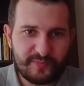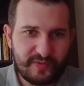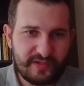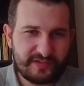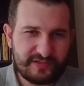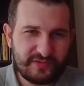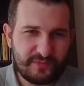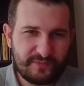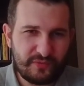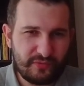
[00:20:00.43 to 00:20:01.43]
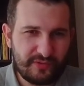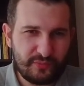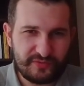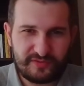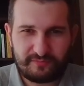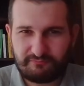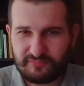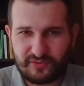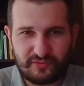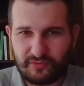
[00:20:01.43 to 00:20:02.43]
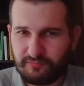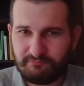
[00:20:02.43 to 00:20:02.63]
but it's of no use. So,